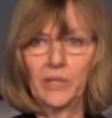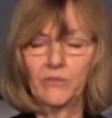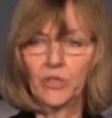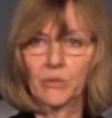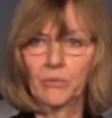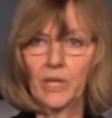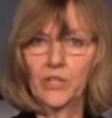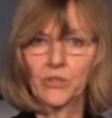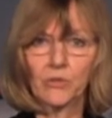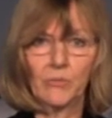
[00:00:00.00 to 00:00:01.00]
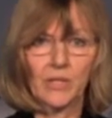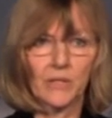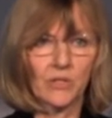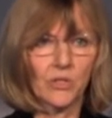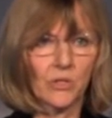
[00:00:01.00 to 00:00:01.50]
We have generational
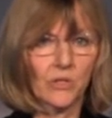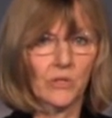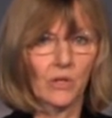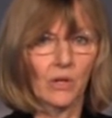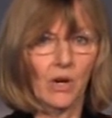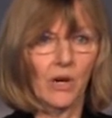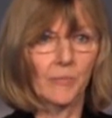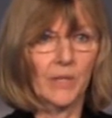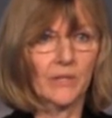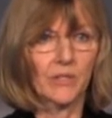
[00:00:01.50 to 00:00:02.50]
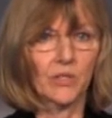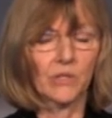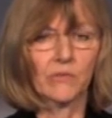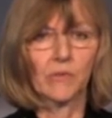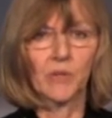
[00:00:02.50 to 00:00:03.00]
messages, our
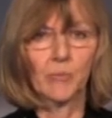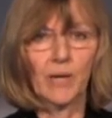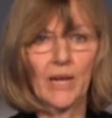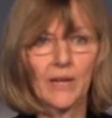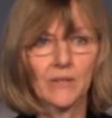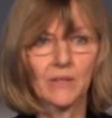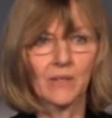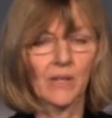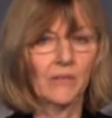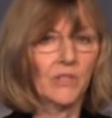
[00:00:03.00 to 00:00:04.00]
messages from our past.